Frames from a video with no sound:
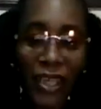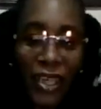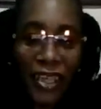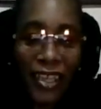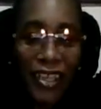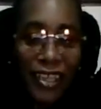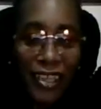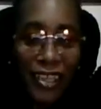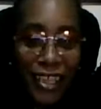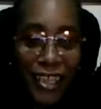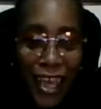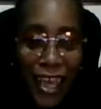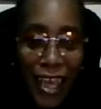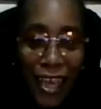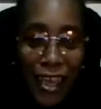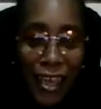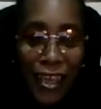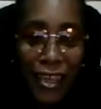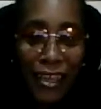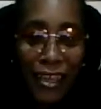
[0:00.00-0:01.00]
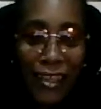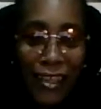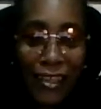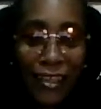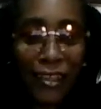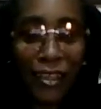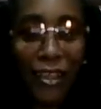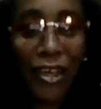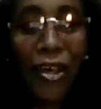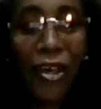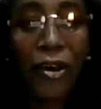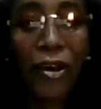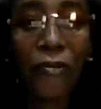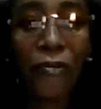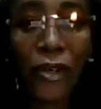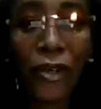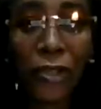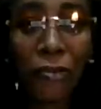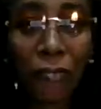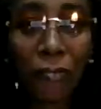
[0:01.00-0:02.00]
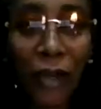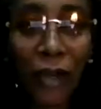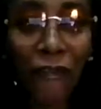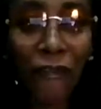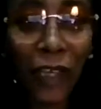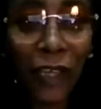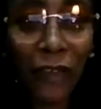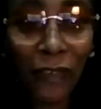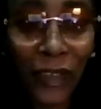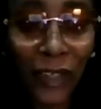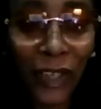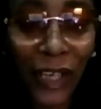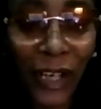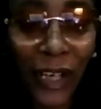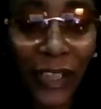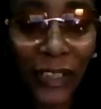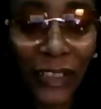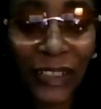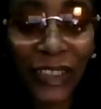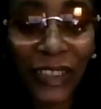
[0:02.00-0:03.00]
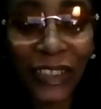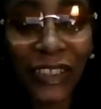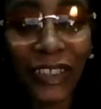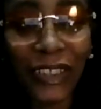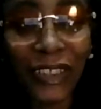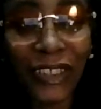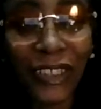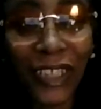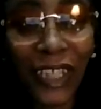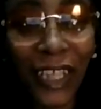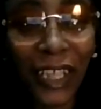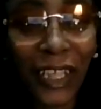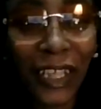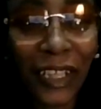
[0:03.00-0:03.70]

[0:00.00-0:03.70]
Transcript: Yay. One of my favorite cards in this deck.